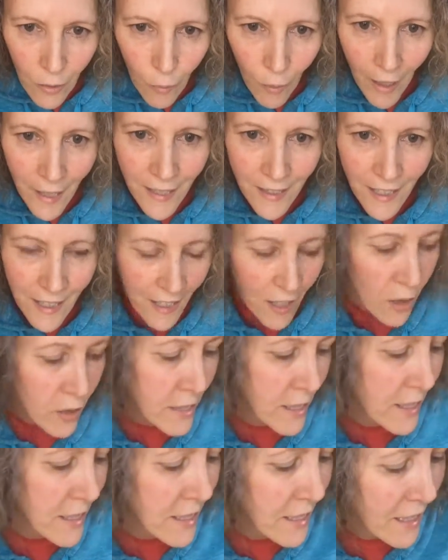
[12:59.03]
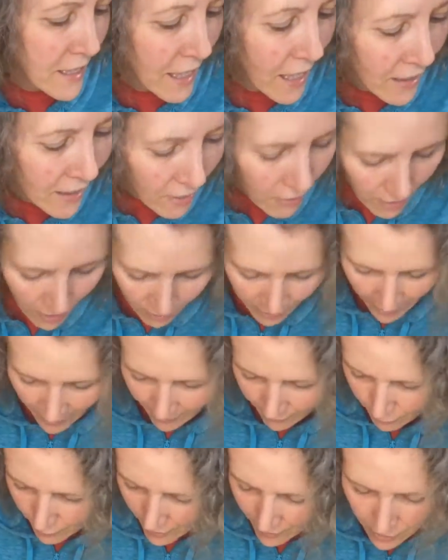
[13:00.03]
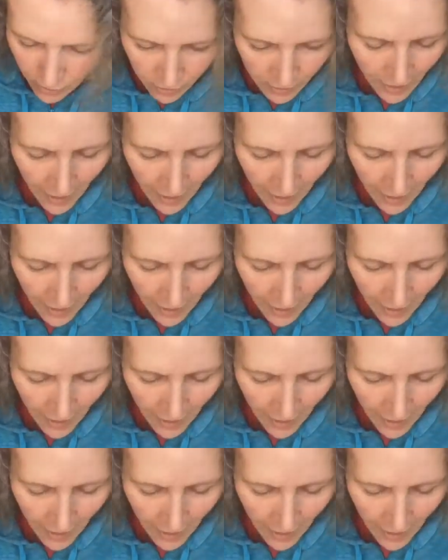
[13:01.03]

White that goes into the yellow? Okay, we'll do